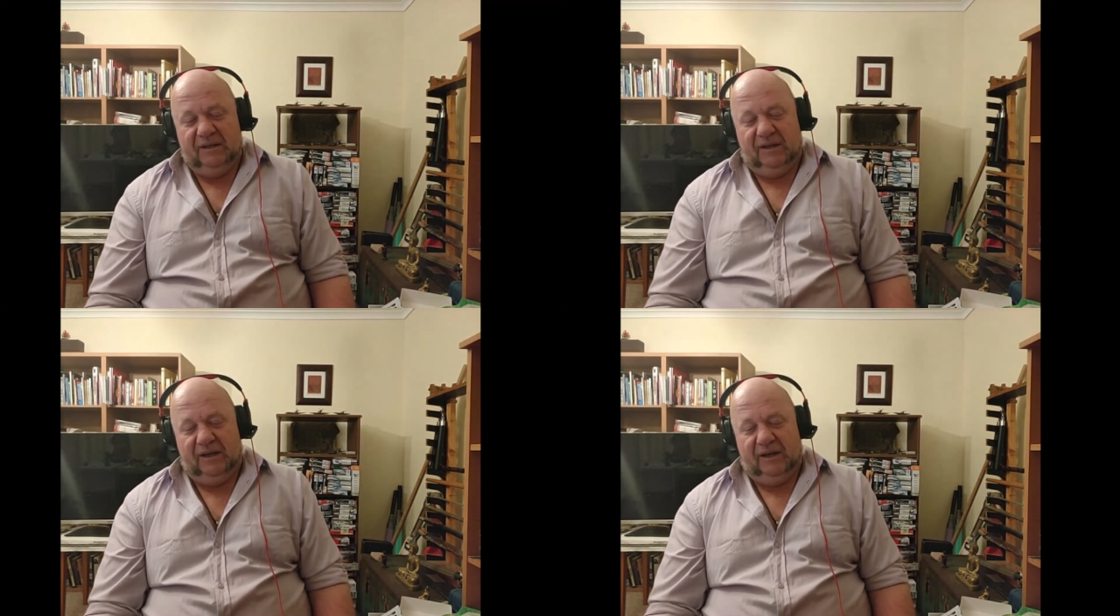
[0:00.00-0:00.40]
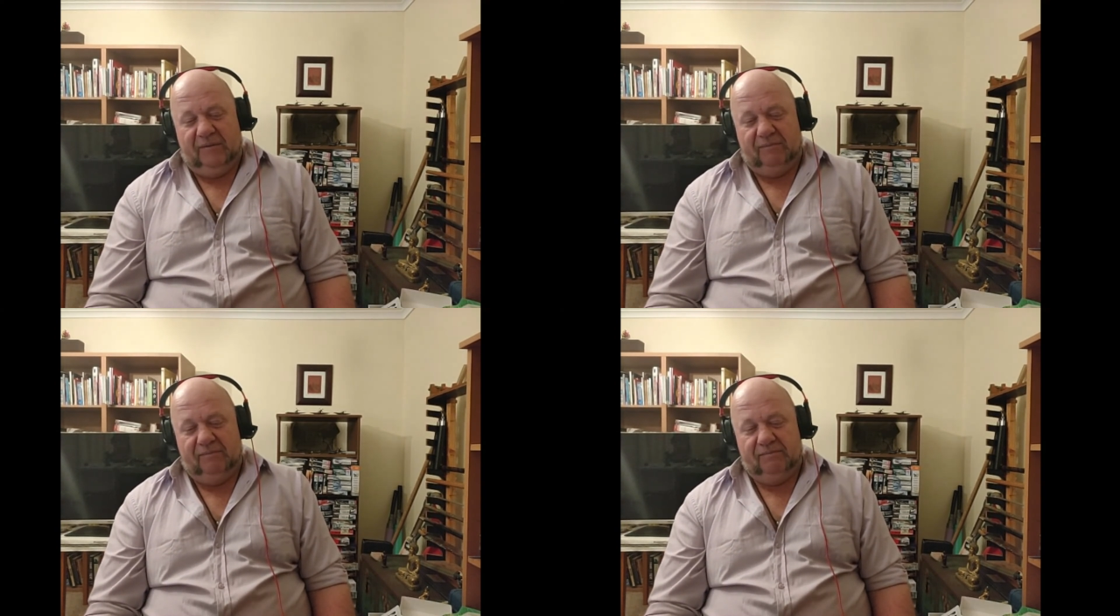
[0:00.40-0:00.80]

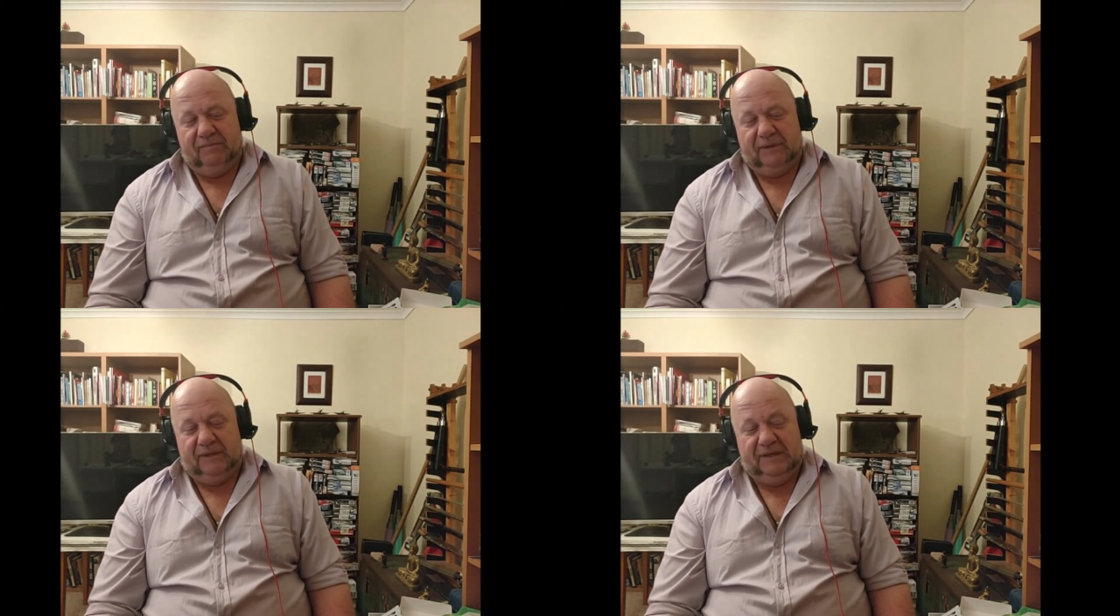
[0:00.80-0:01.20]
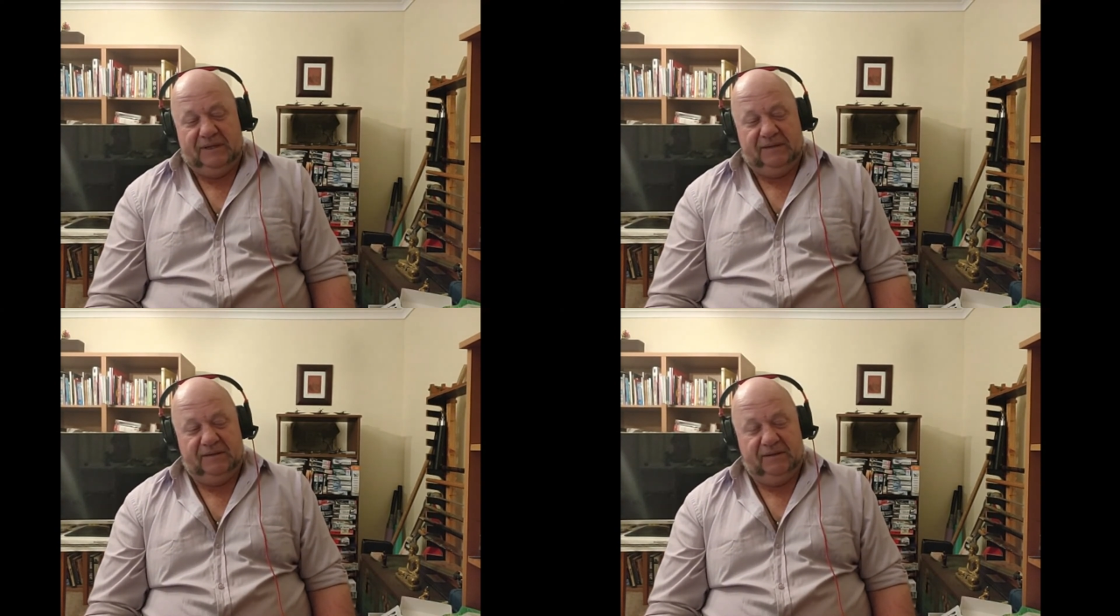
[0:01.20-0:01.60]
you need
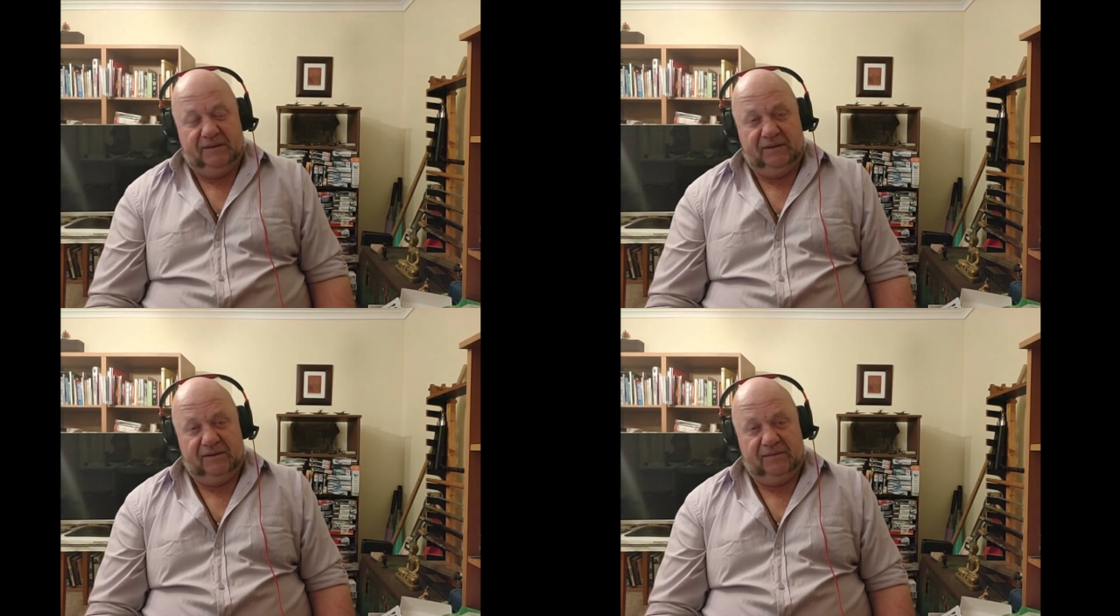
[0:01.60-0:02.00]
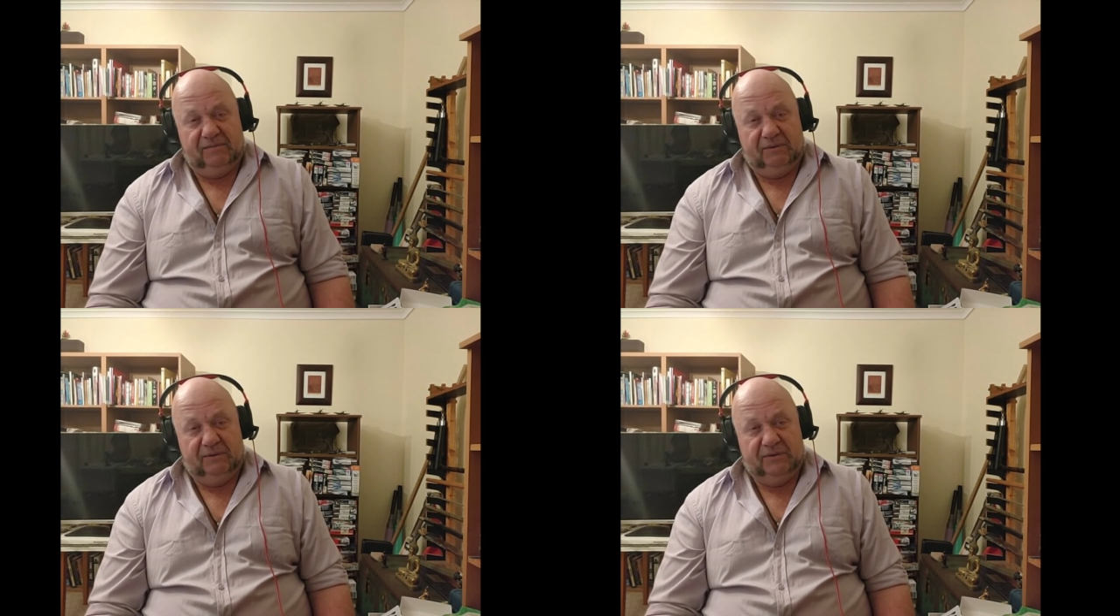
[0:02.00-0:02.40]
to
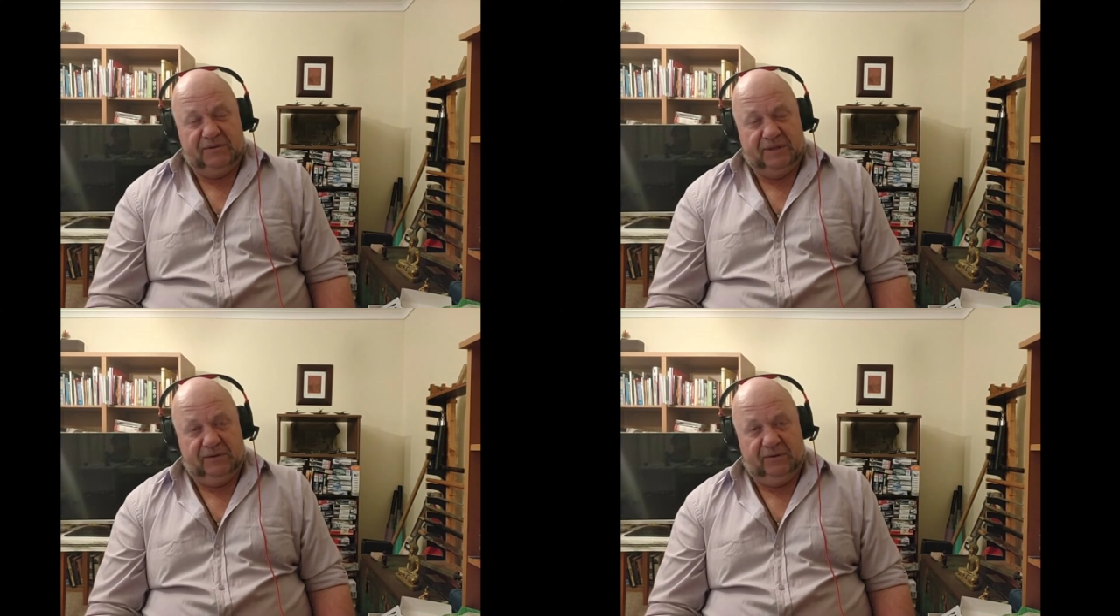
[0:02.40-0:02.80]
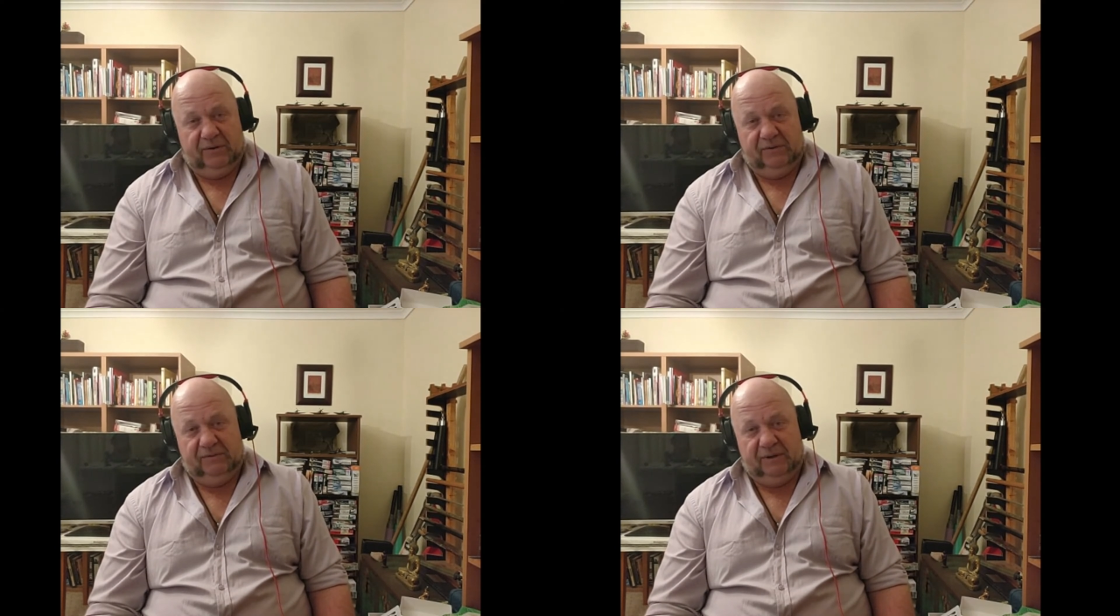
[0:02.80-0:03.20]
use thinner
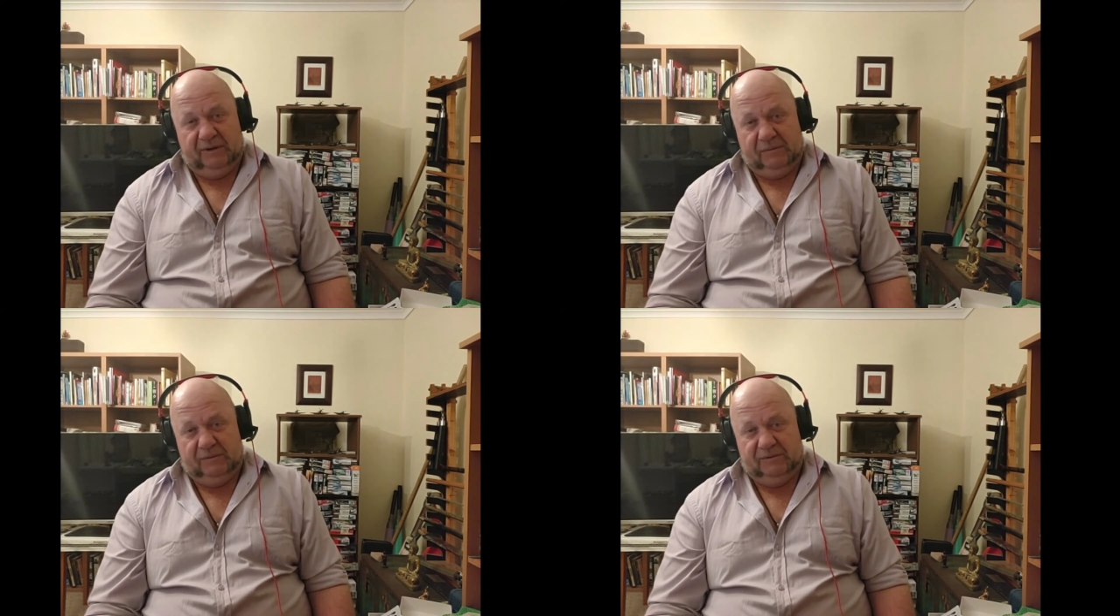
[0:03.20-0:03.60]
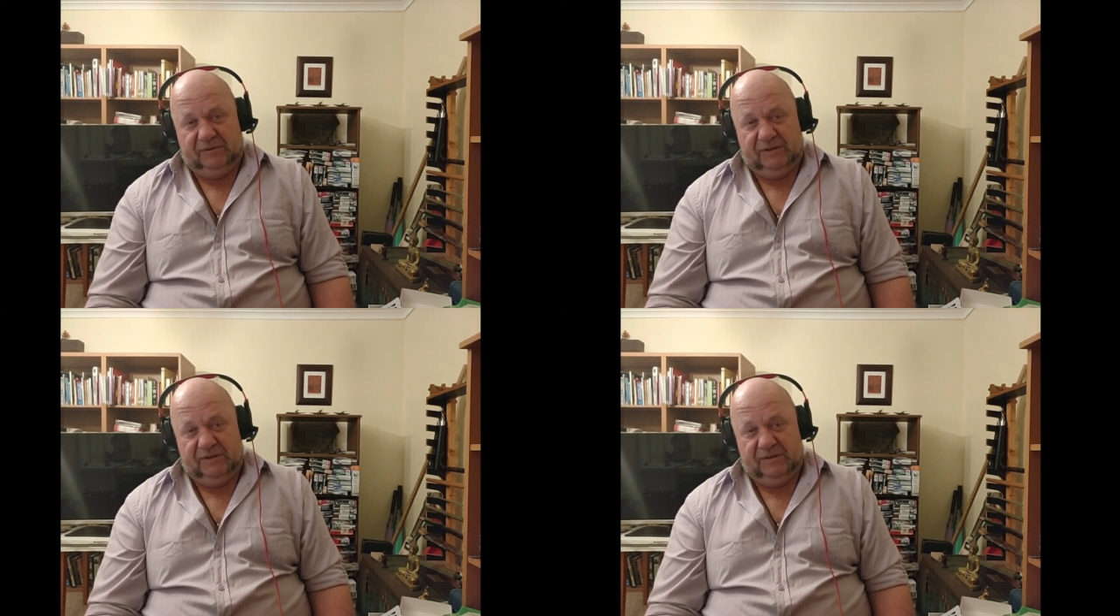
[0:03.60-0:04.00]
on enamels
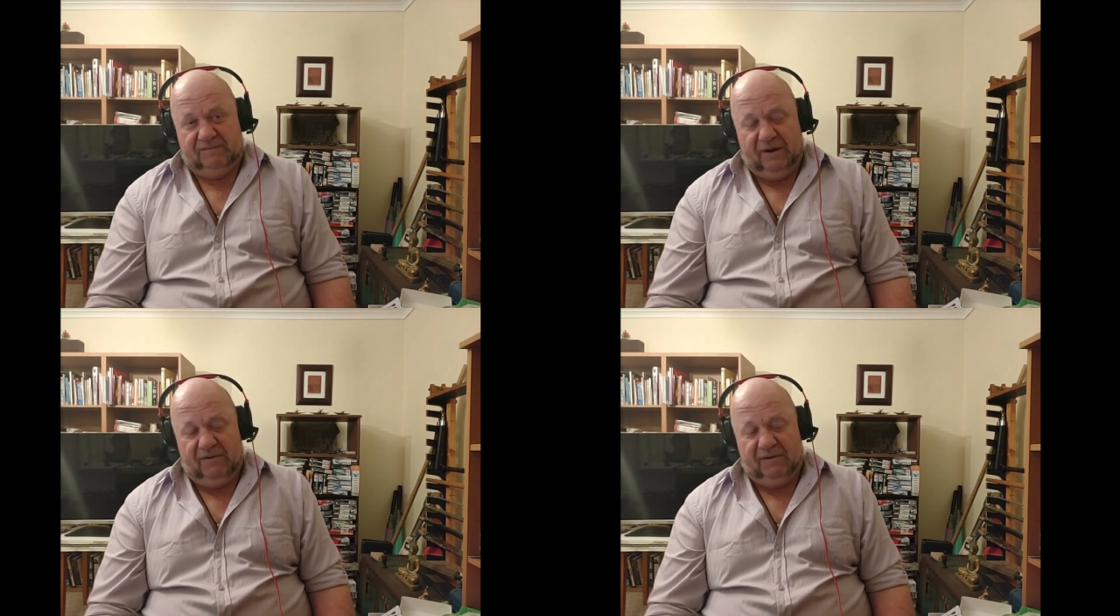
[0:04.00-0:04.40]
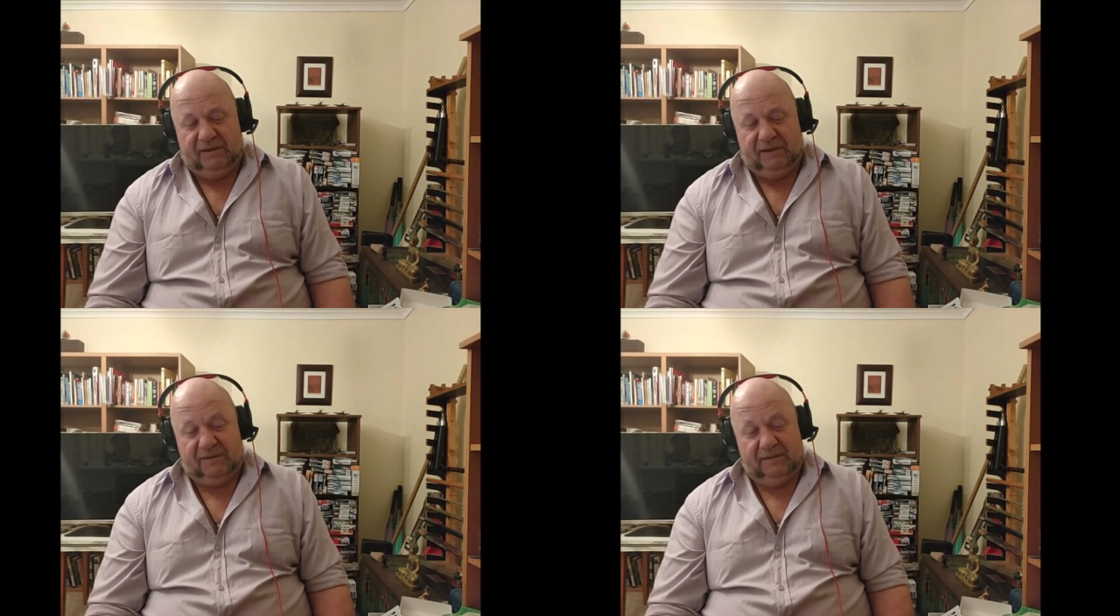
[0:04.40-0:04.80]
first. They're very
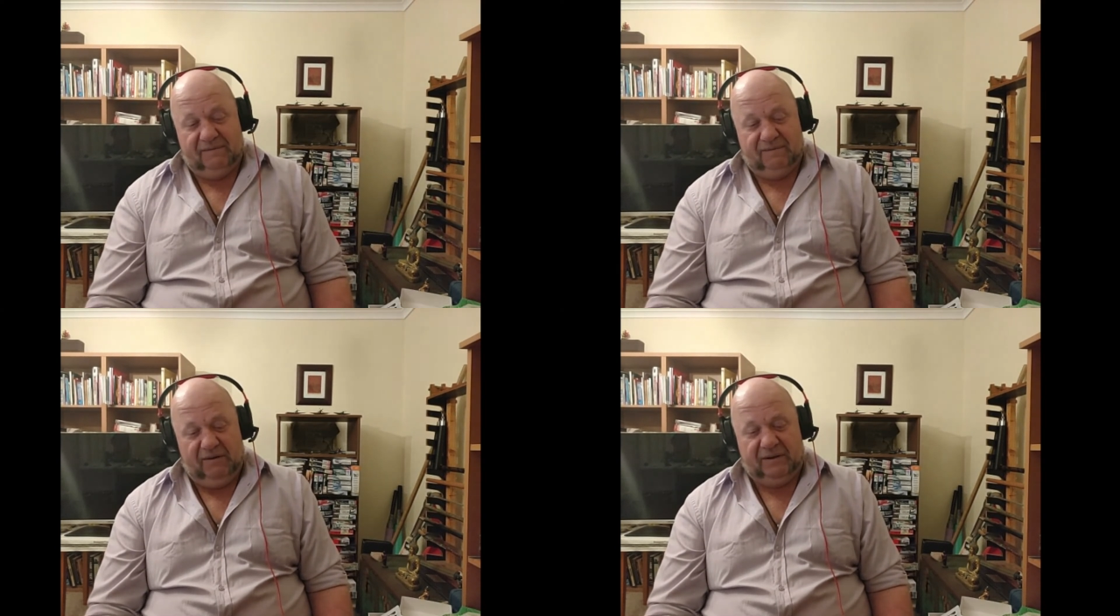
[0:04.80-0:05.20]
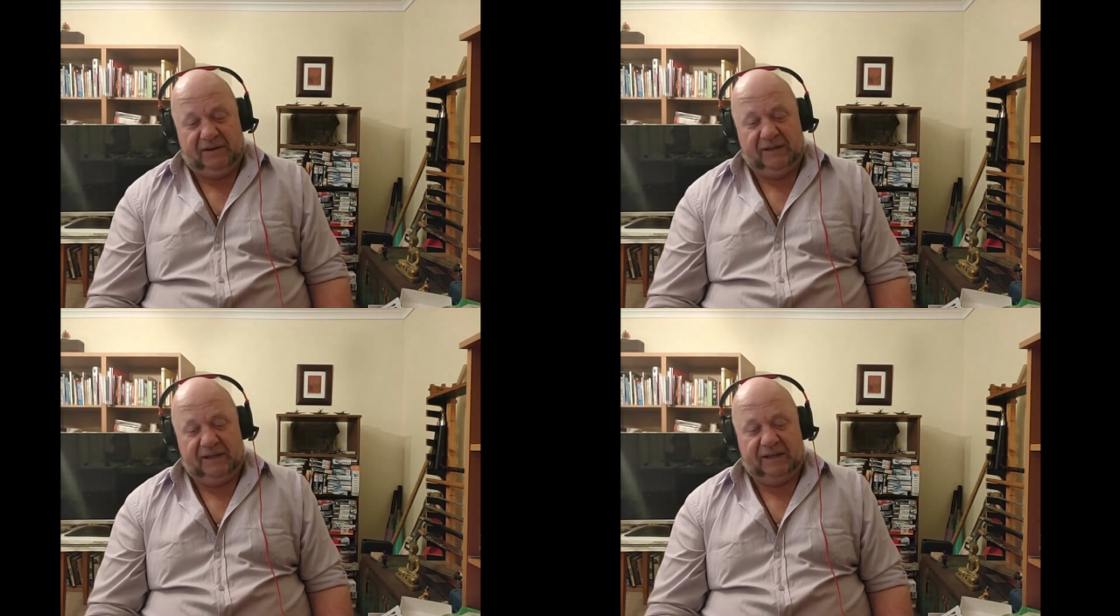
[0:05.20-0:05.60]
thick, they're very
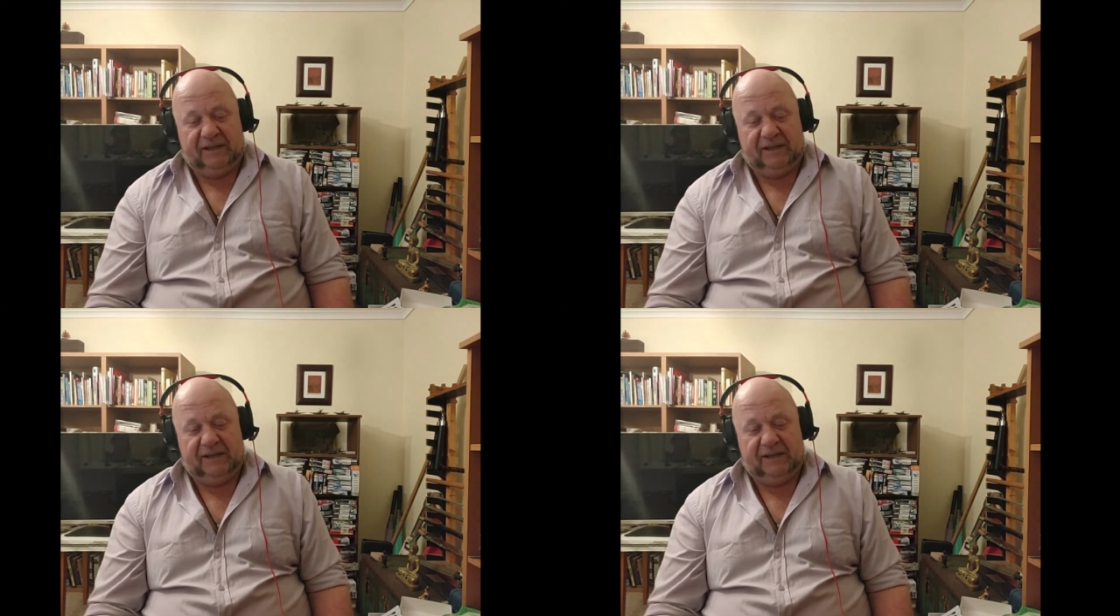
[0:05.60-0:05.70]
gluggy.